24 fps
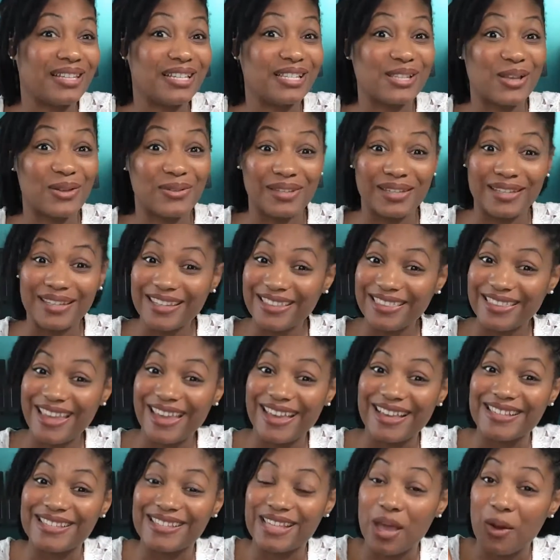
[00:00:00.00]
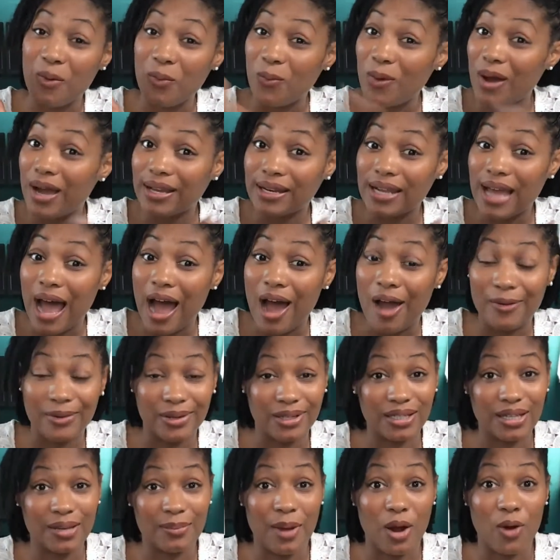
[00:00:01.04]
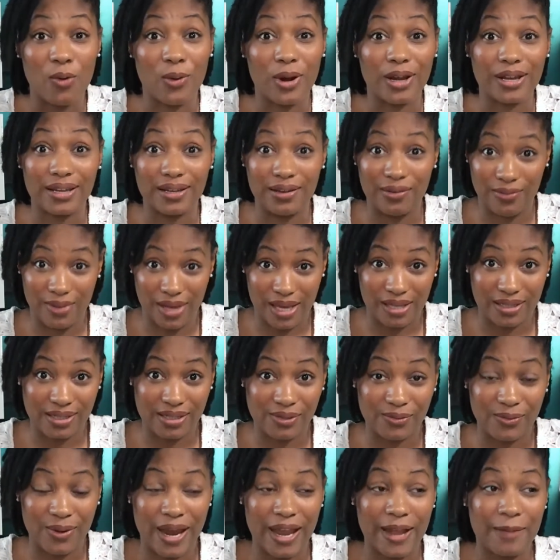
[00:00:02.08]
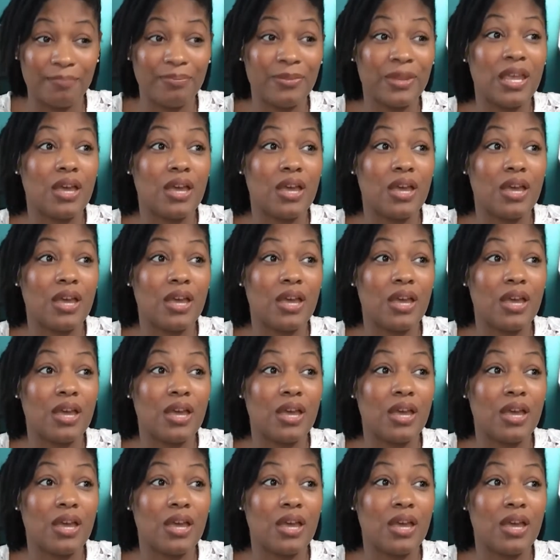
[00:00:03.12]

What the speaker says: So the good thing is that one, I already did my work in advance, right?